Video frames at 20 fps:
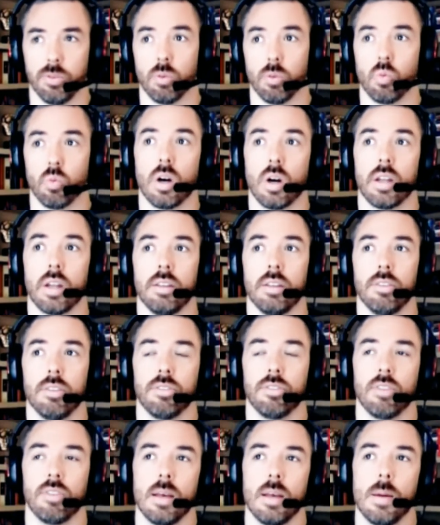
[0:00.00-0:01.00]
So one
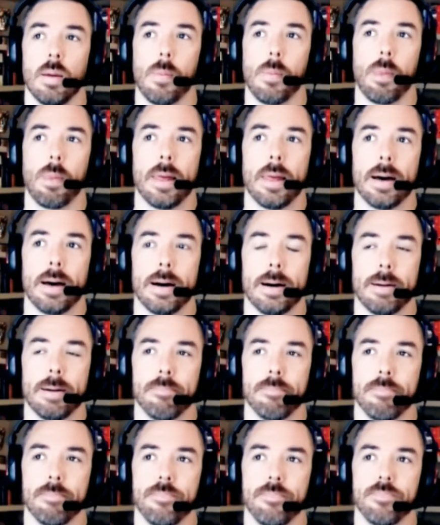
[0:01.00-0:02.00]
is, not
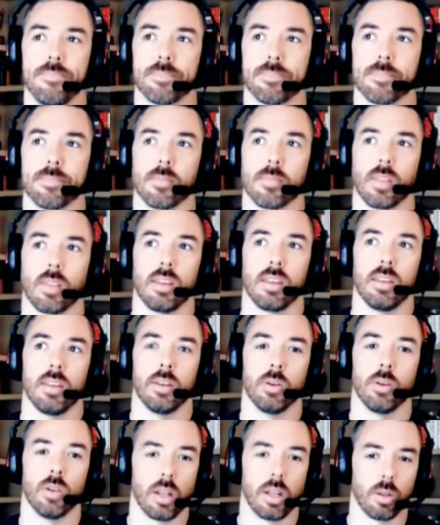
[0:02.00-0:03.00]
only
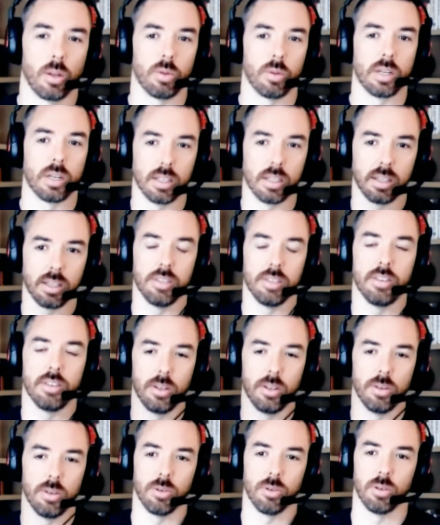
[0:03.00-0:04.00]
are we going to
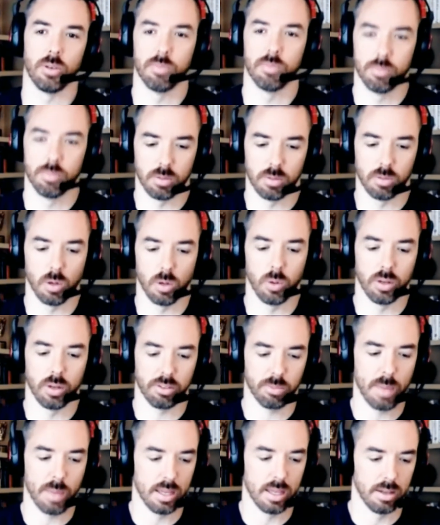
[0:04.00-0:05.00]
continue to sort of grow and
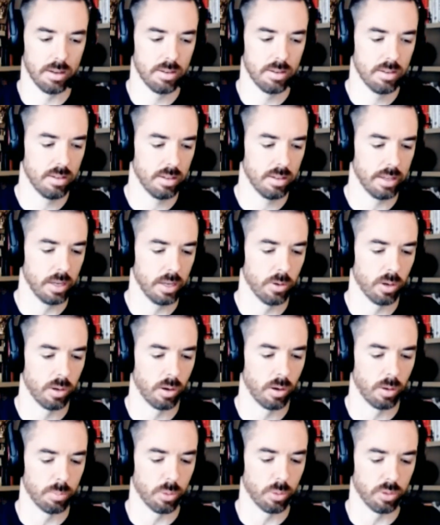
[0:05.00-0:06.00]
expand,
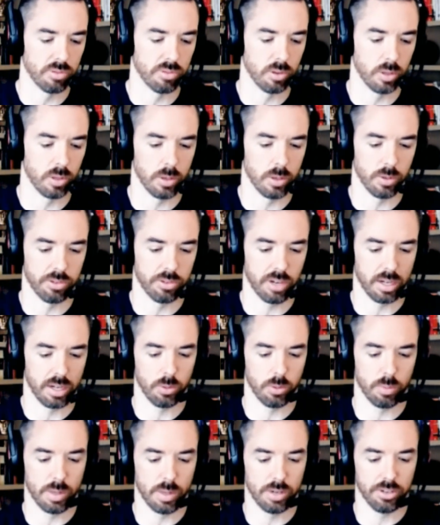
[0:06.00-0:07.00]
our portfolio and try to
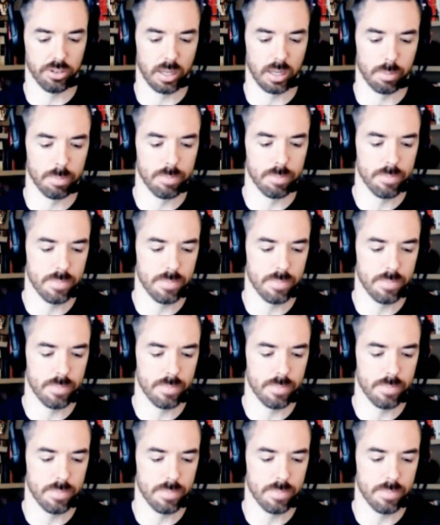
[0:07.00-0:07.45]
do a better job,